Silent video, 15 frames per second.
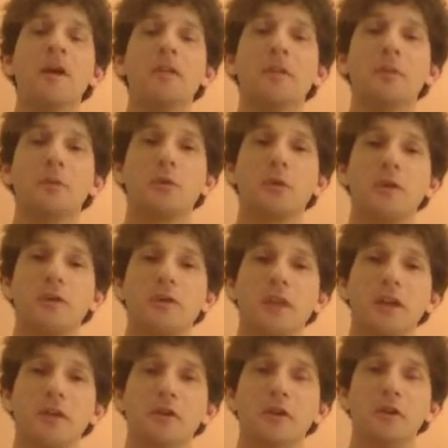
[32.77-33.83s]
Then we're going to
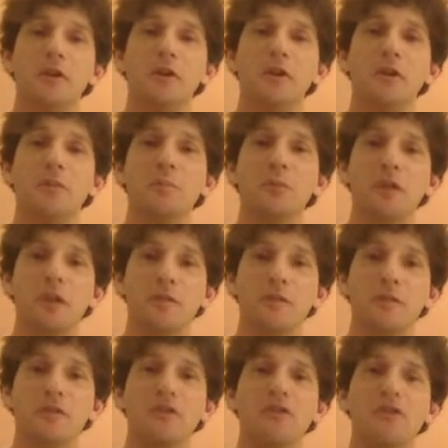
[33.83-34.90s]
take a look at the complete
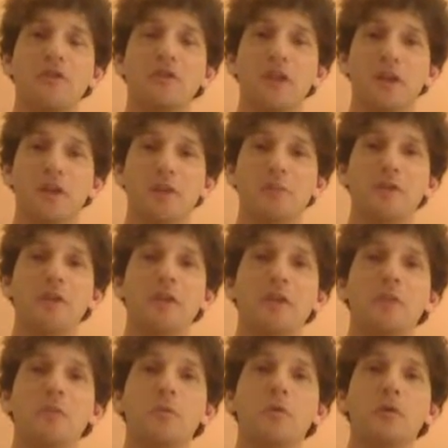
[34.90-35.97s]
version of the ebook
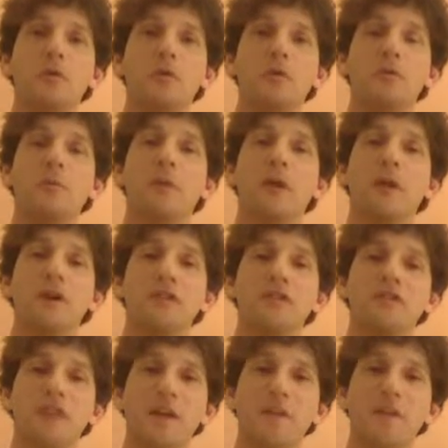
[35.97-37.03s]
and work through bars
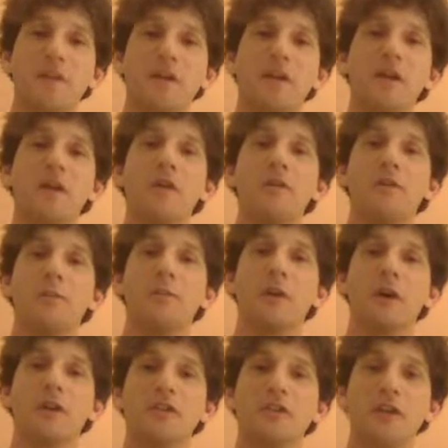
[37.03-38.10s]
7 through
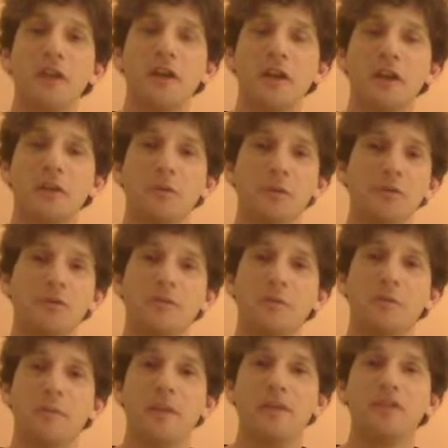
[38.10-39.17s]
bars 10, which is a
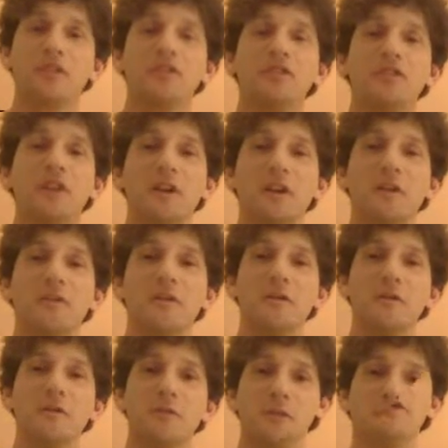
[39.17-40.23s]
basic study of
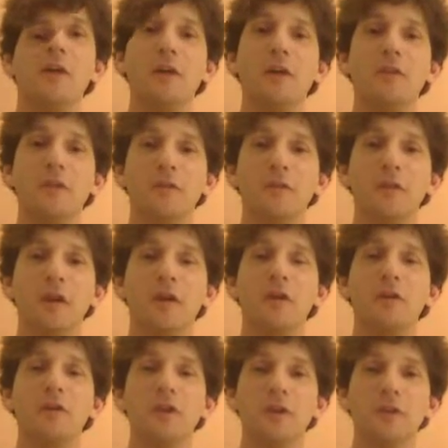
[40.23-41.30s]
intervals. Now, if you have not
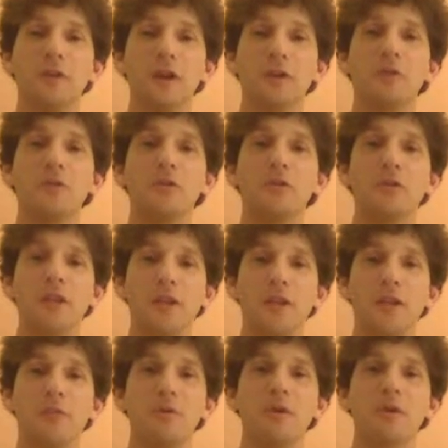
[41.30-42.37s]
already downloaded
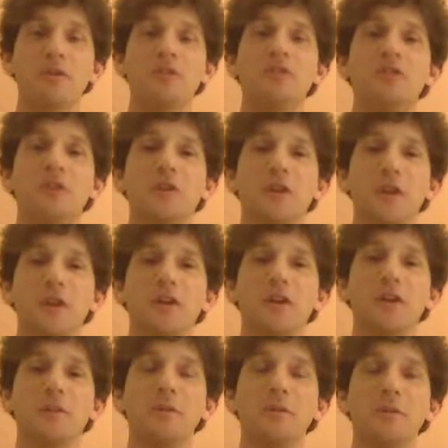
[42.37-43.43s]
the ebook, this is a great
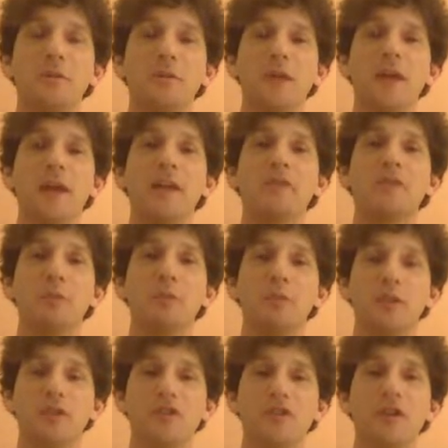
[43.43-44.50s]
time to do that. So
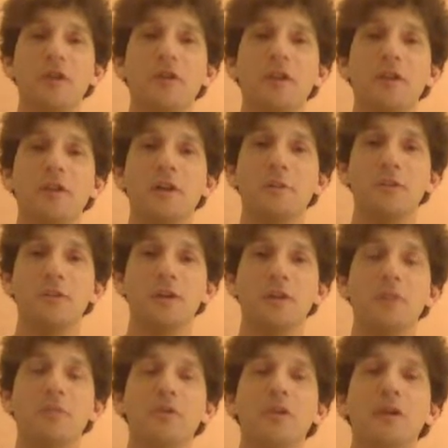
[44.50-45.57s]
please go to
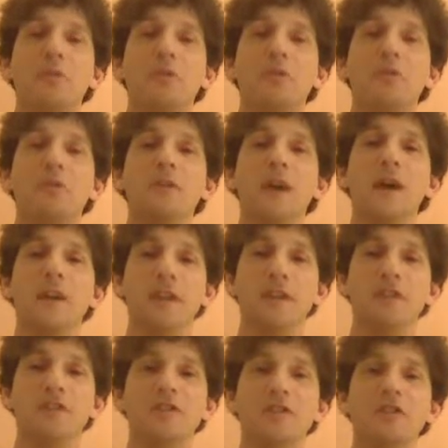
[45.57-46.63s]

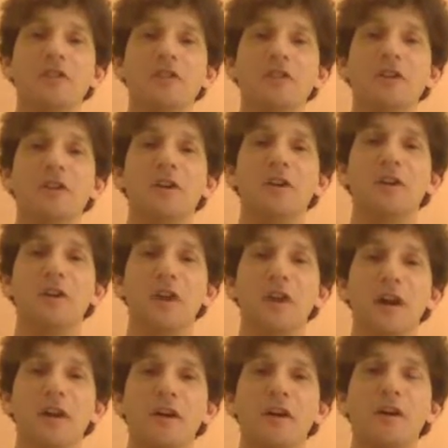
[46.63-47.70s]

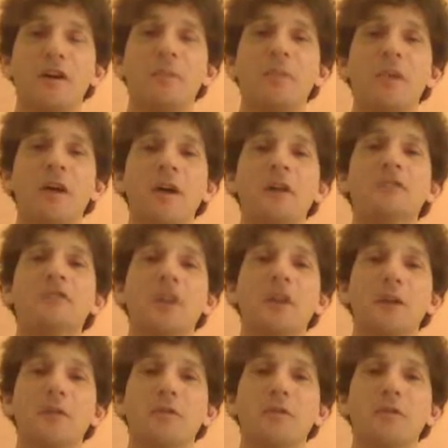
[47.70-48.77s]
www.ezgtr.com,
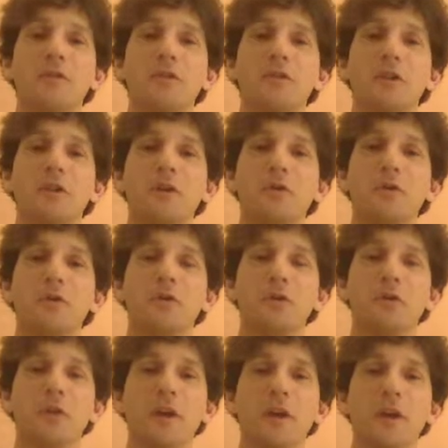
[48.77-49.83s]
sign up for the newsletter real
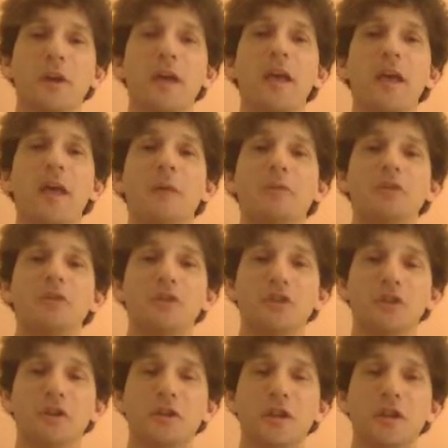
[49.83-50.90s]
quick, and we'll
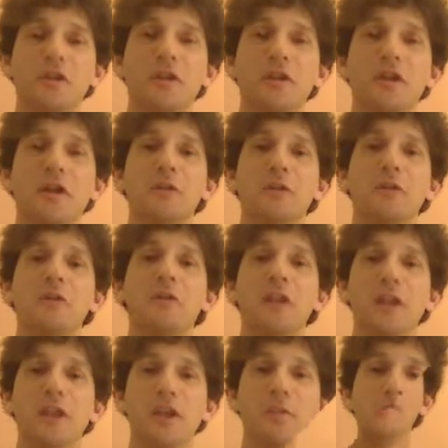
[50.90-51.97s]
send you a link to download
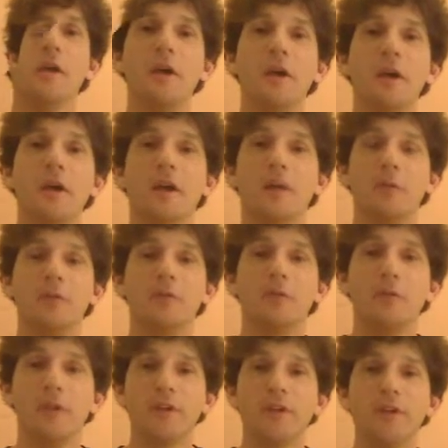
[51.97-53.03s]
the ebook. And
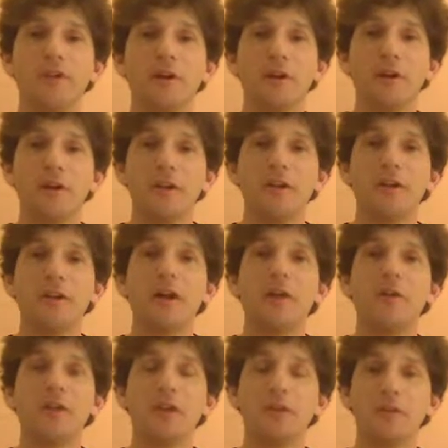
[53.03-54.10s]
before we get started, I
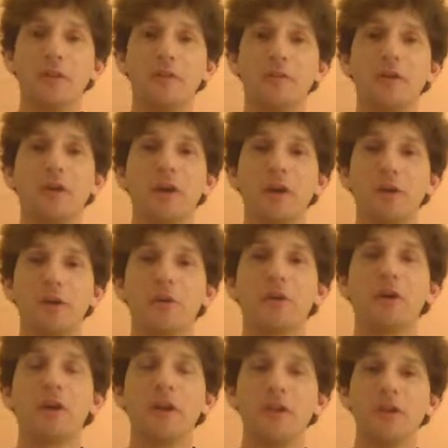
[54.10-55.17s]
always have to give credit where
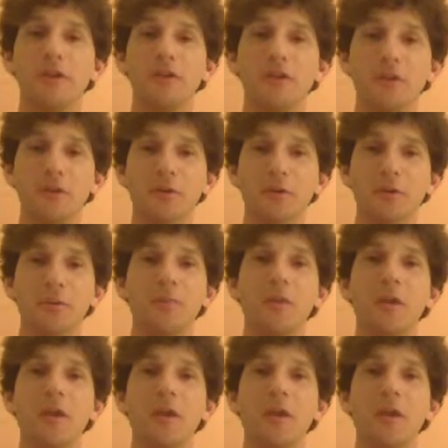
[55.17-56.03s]
credit is due.